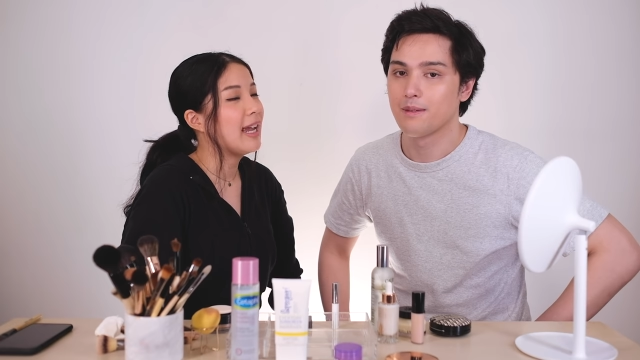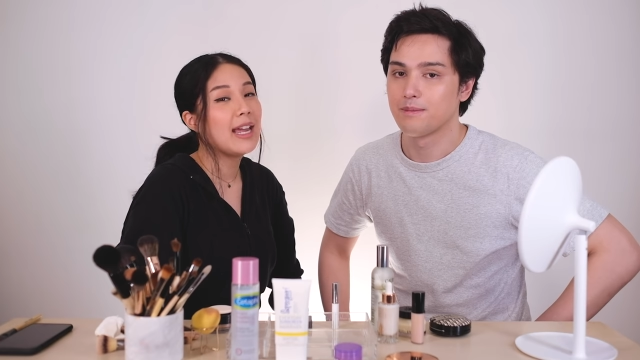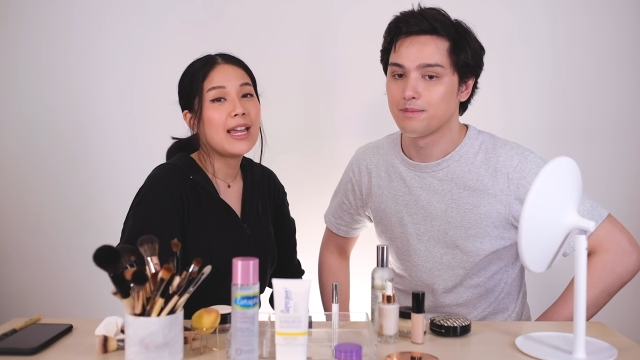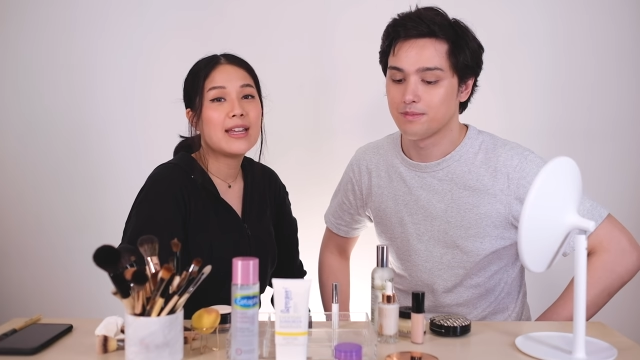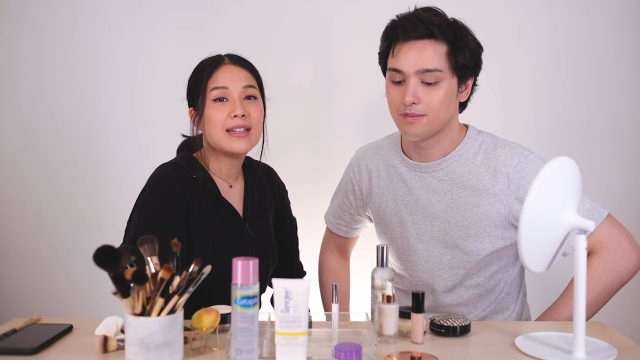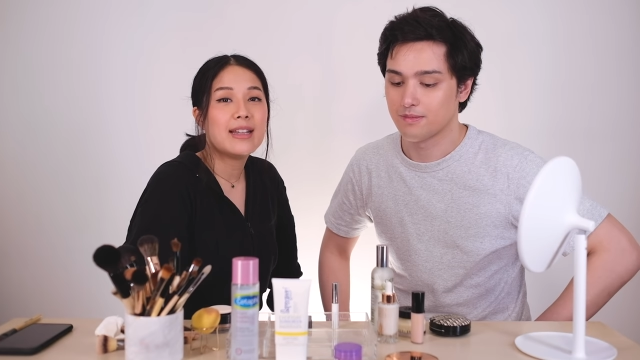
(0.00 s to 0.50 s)

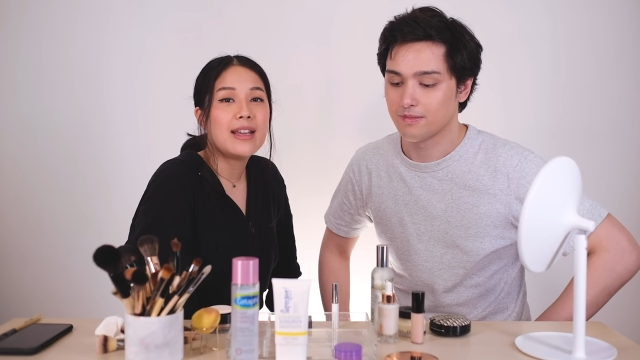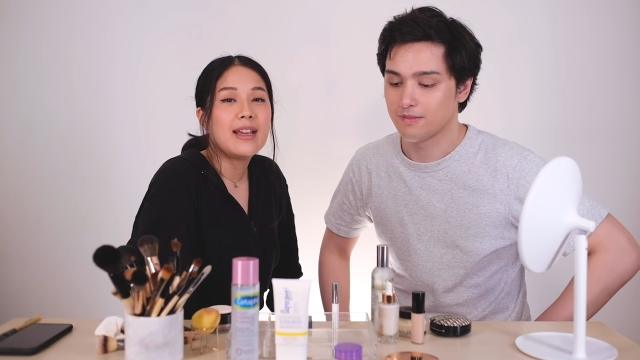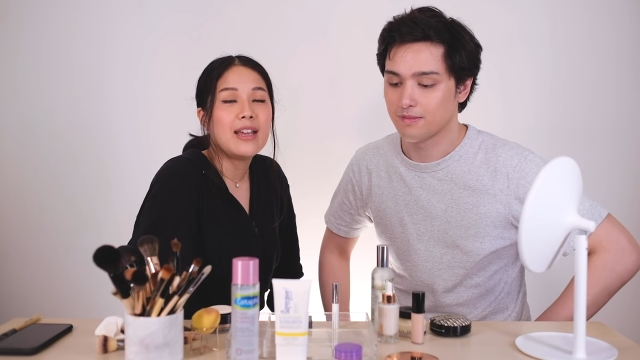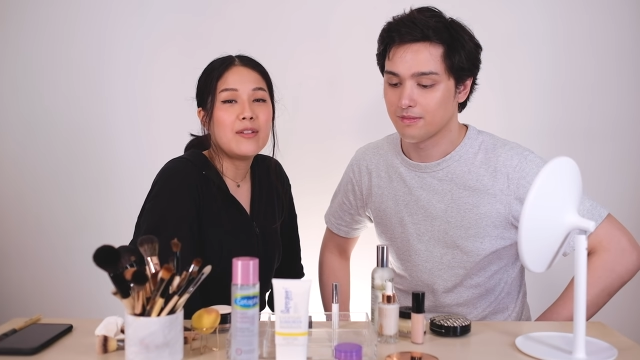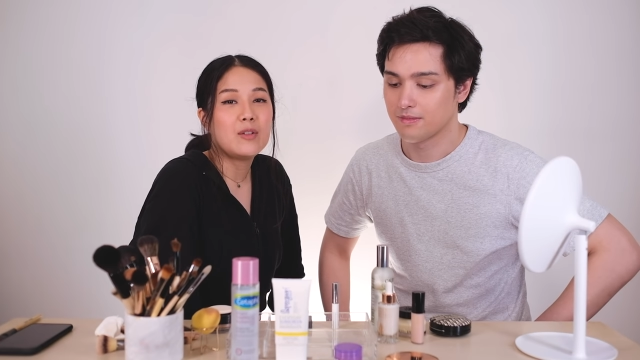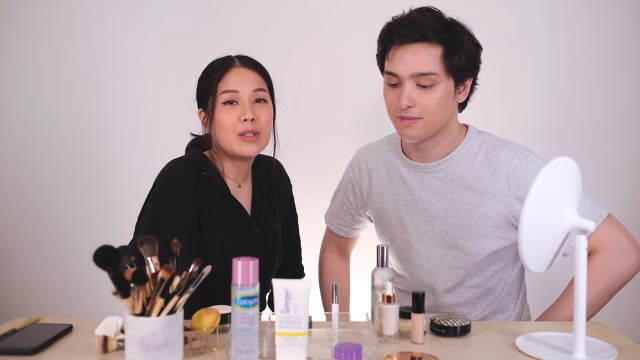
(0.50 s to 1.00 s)
Speaker 1: And
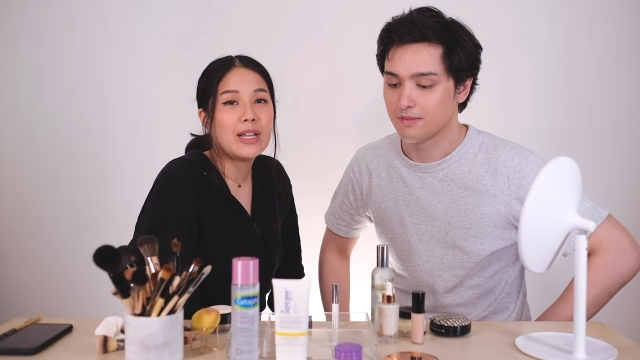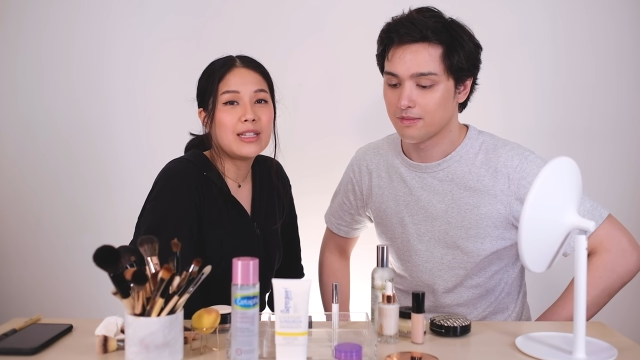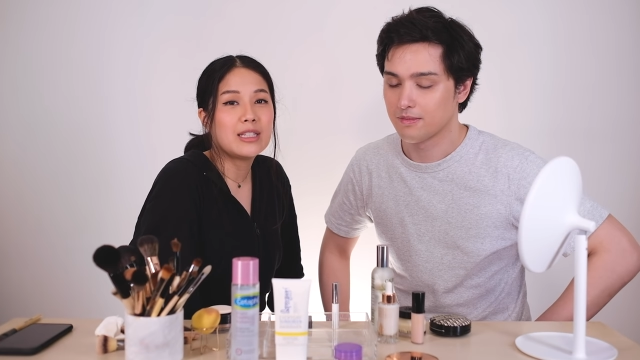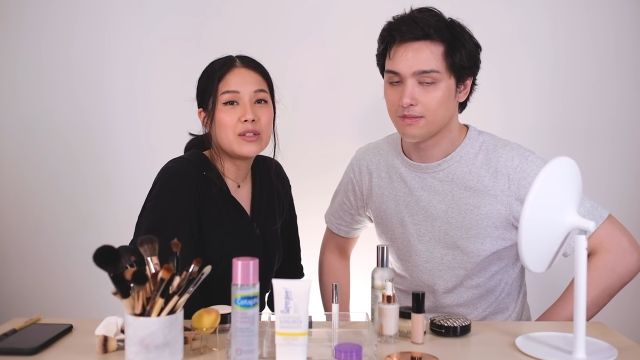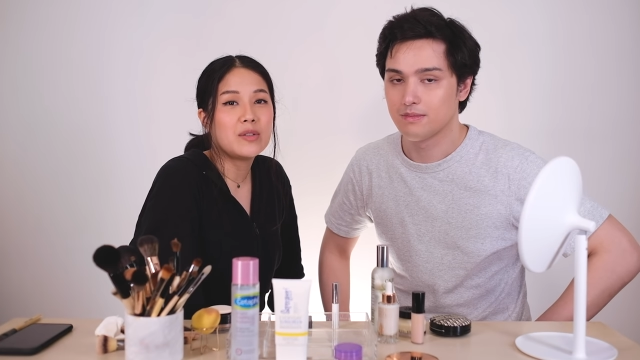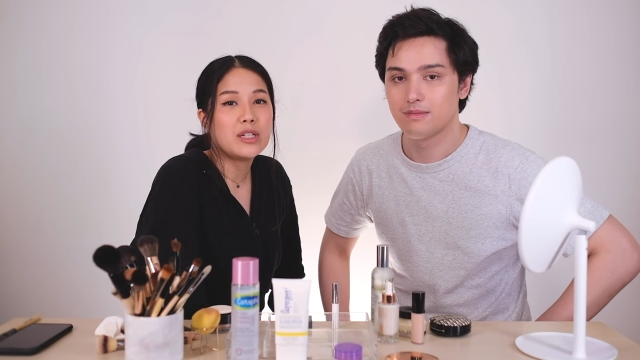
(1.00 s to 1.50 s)
if you like
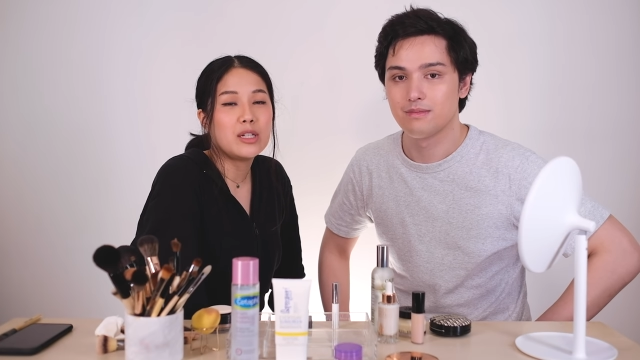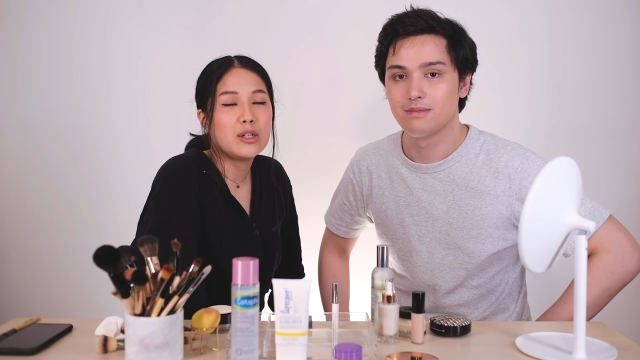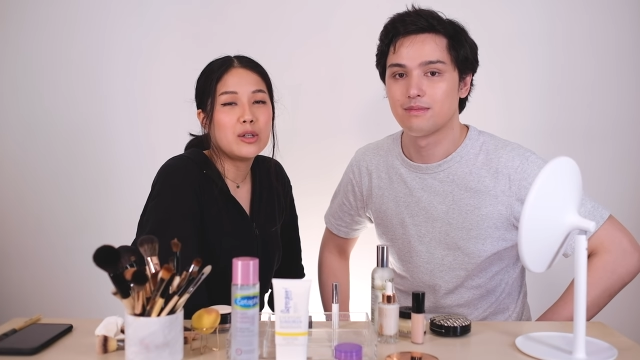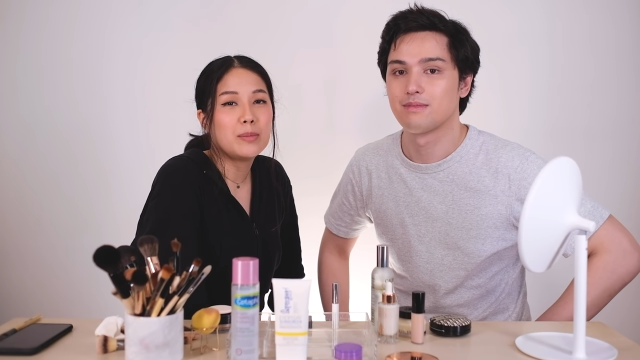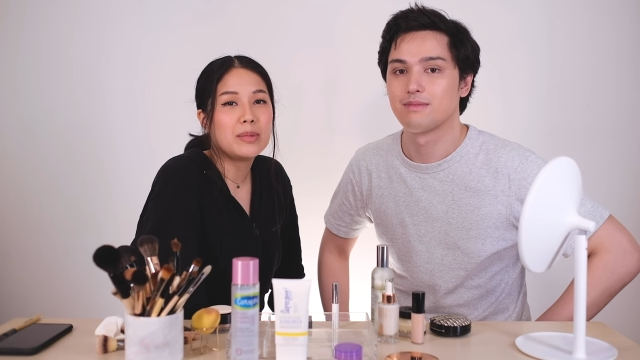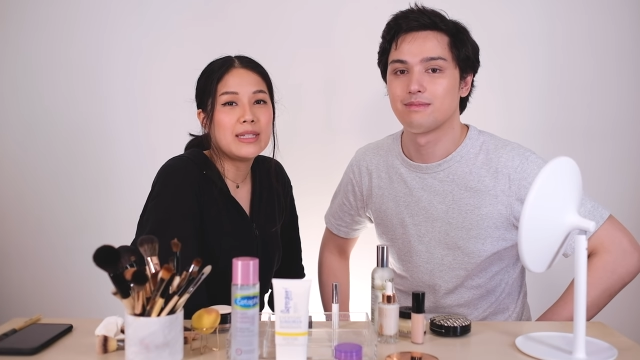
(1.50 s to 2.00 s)
this
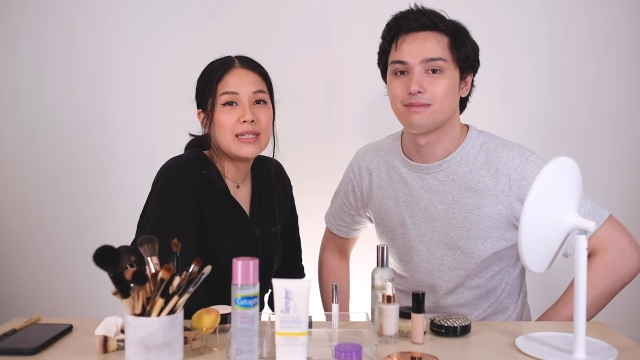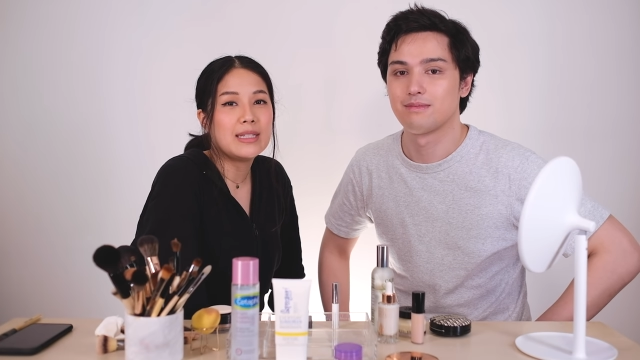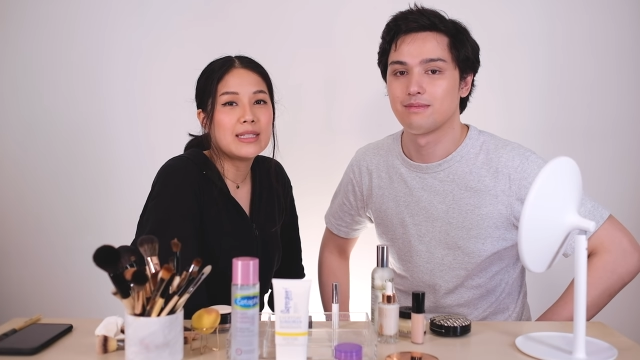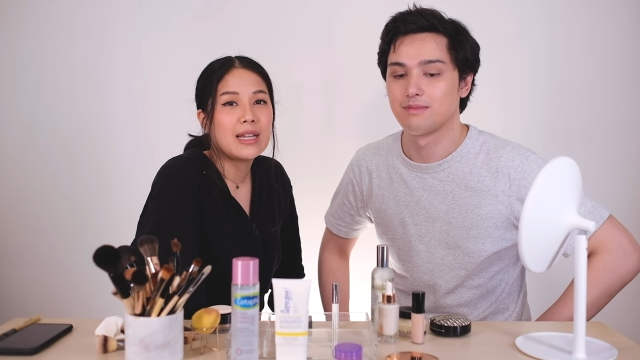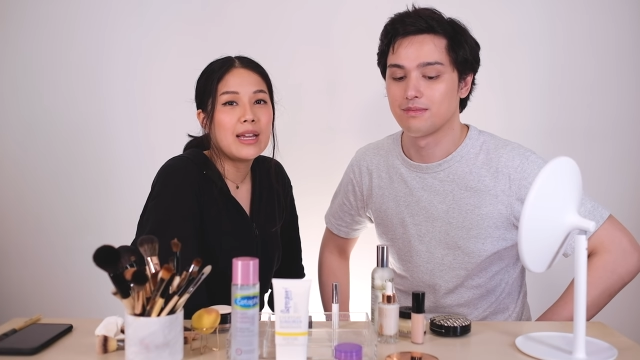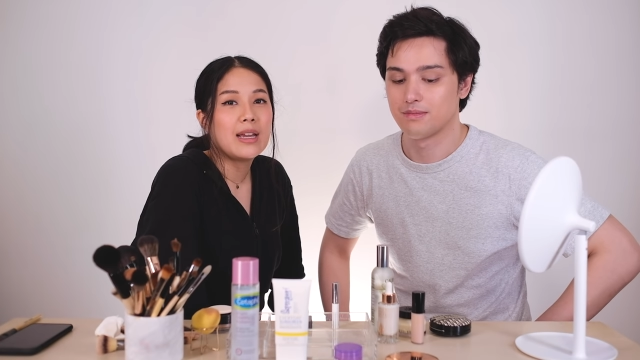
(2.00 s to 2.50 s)
video,
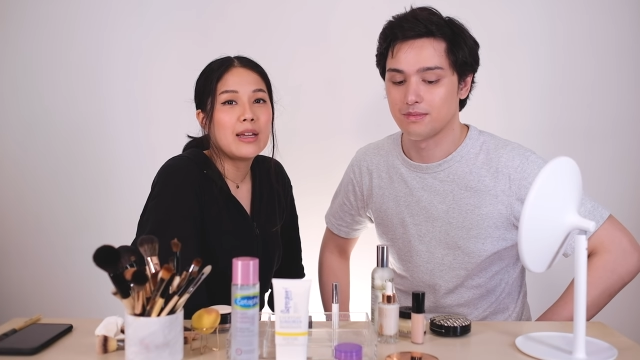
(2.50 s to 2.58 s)
please